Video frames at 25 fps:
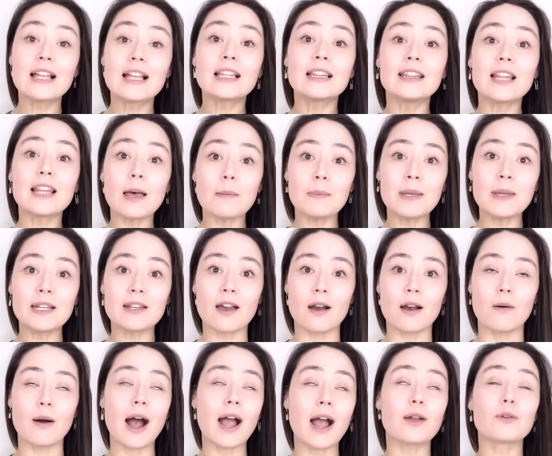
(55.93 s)
Let me
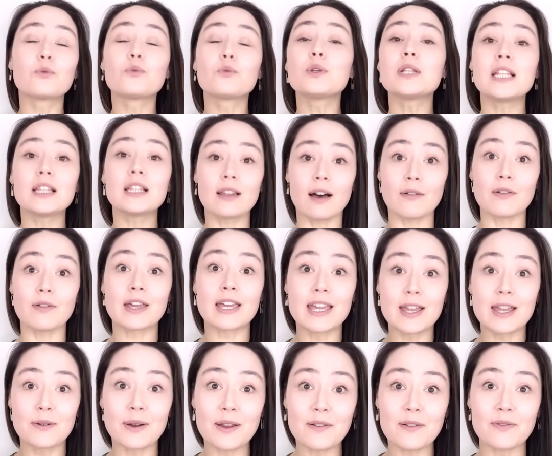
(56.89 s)
know. I really love
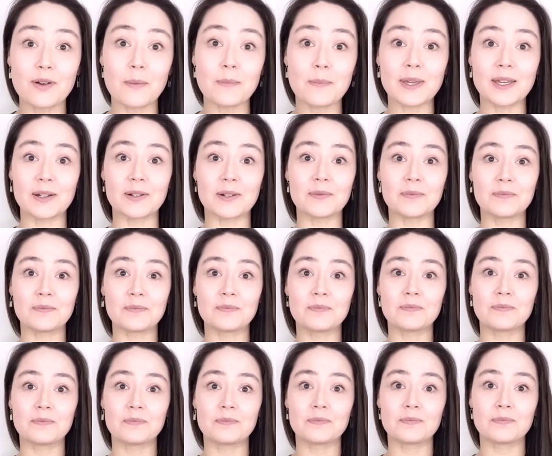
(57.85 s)
hearing from you.
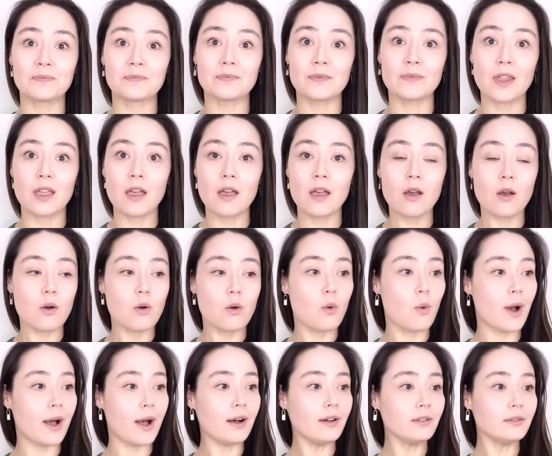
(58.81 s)

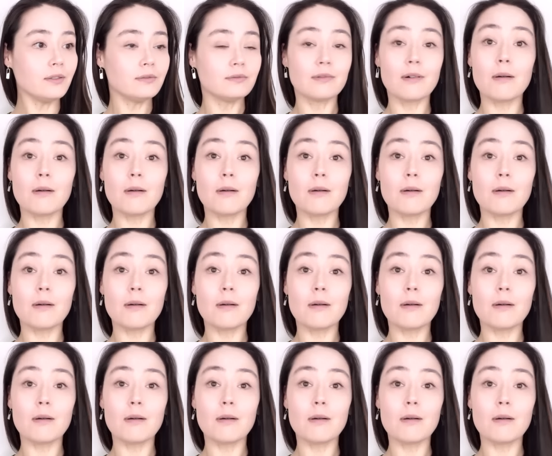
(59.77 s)
Well,